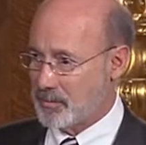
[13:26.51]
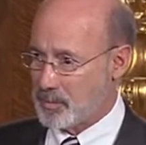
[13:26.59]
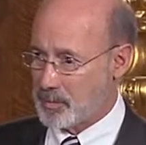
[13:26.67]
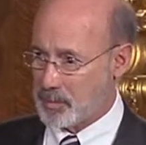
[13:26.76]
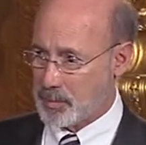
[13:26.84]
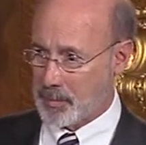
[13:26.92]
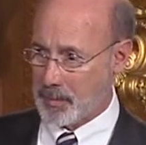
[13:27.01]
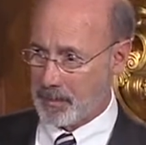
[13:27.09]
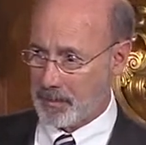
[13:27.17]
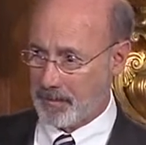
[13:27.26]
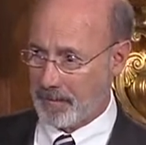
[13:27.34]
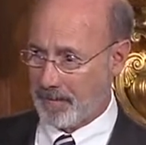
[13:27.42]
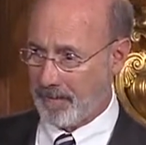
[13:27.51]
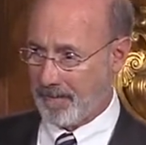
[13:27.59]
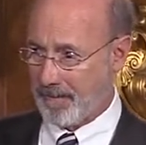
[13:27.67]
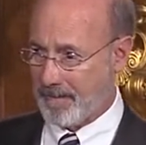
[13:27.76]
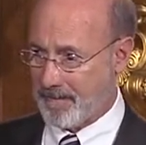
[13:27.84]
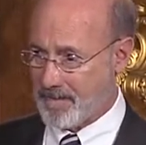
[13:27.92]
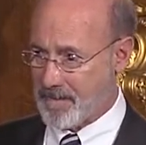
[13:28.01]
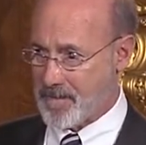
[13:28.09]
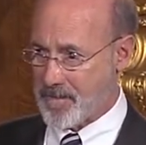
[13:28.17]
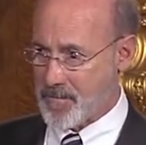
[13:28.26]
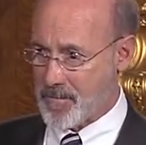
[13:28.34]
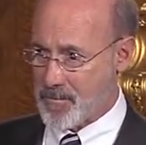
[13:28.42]
should we expect your administration
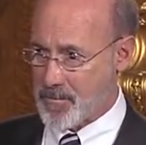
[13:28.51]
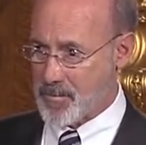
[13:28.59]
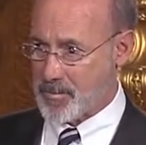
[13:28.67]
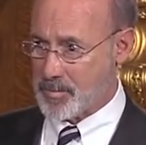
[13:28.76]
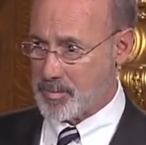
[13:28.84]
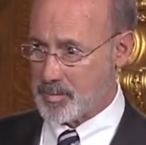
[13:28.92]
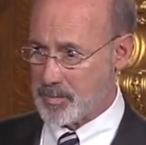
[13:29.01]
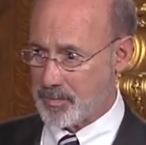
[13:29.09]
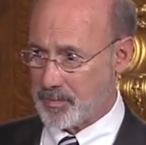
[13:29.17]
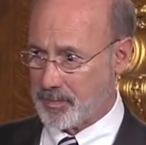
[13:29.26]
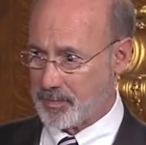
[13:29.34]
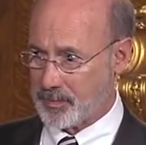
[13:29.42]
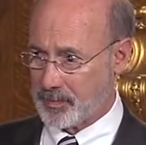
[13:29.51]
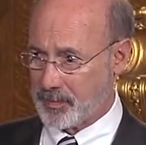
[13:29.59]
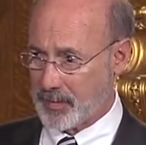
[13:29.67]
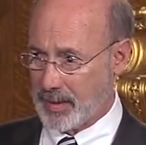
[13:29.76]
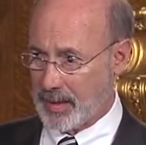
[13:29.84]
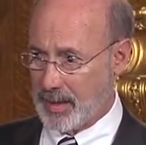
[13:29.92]
to submit a proposed